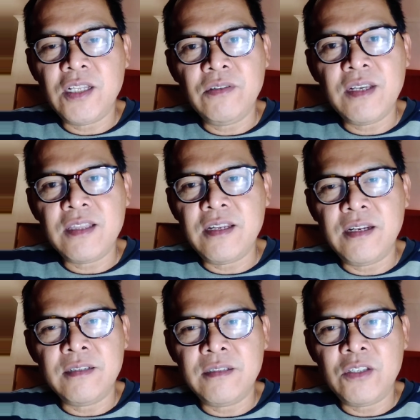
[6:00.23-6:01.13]
looked at there,
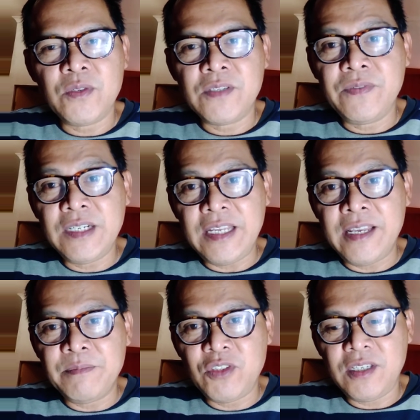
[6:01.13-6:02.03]
and it was very
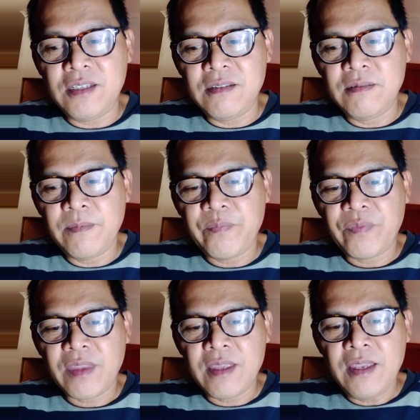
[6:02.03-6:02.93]
empty.
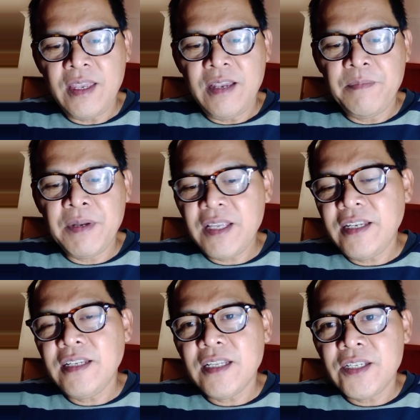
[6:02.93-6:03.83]
But I
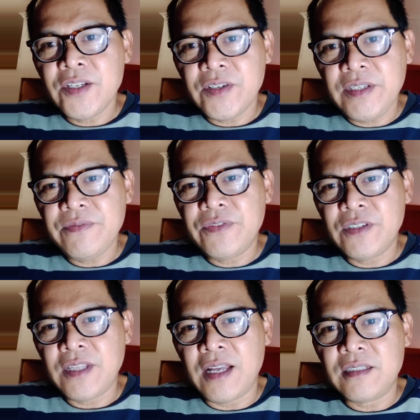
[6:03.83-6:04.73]
did not grieve for
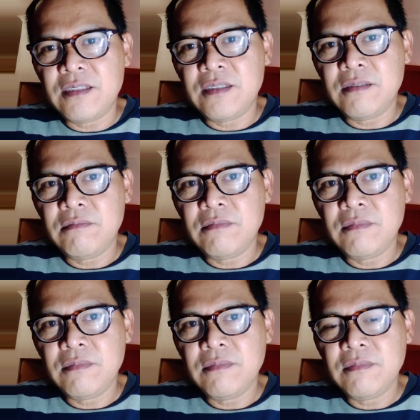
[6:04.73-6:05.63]
that.
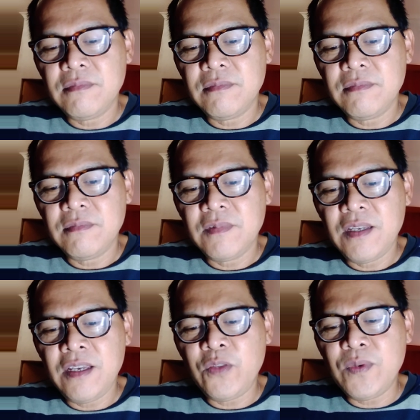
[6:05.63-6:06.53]

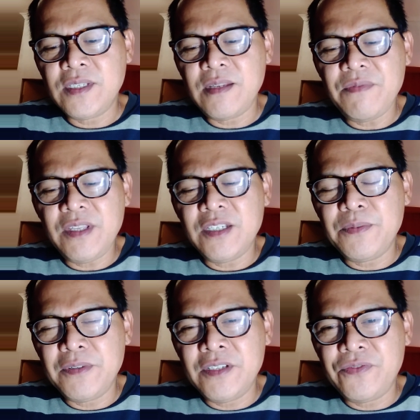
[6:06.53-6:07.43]
It was something
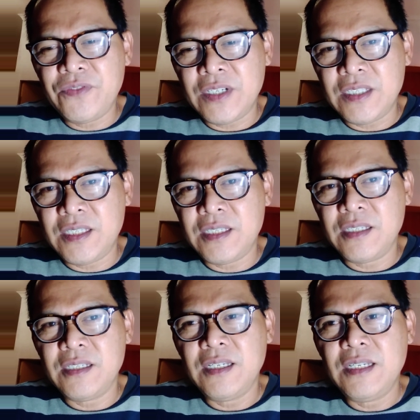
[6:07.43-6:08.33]
different.
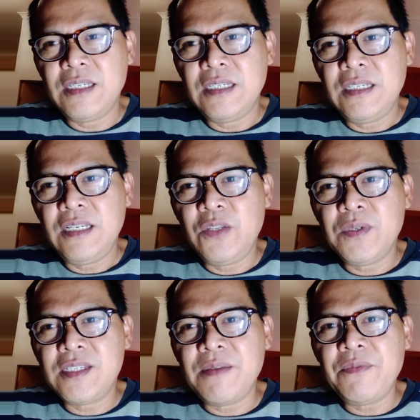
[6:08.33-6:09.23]
It
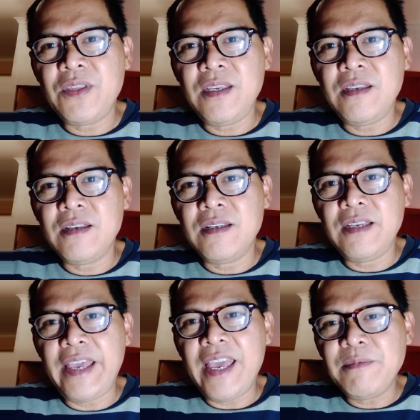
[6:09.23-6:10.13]
was something
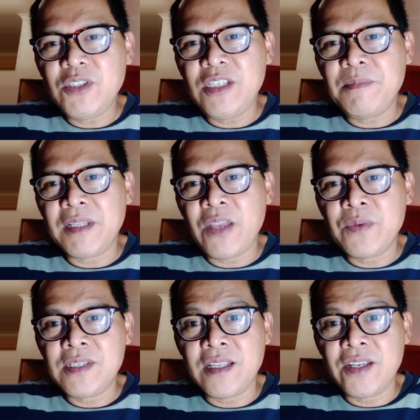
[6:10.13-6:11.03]
empty, but I
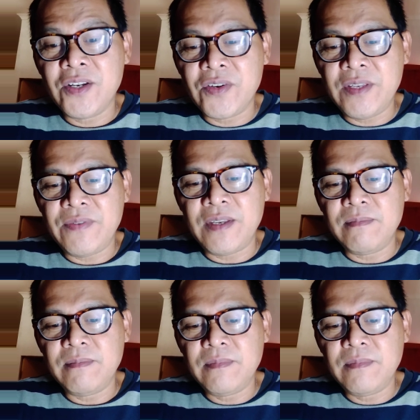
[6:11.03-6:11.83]
was not grieving.